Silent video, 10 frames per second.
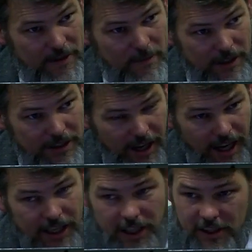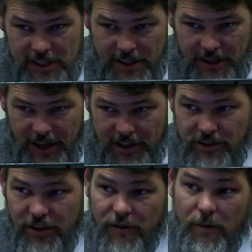But guiding the
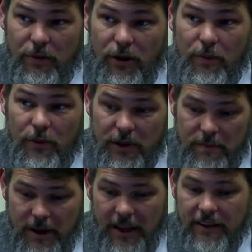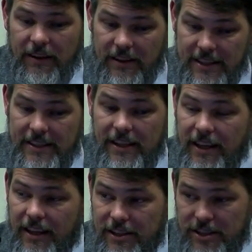selection of appropriate method and
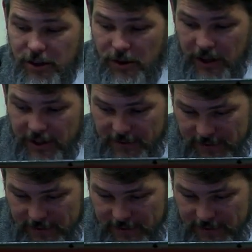sticking to it.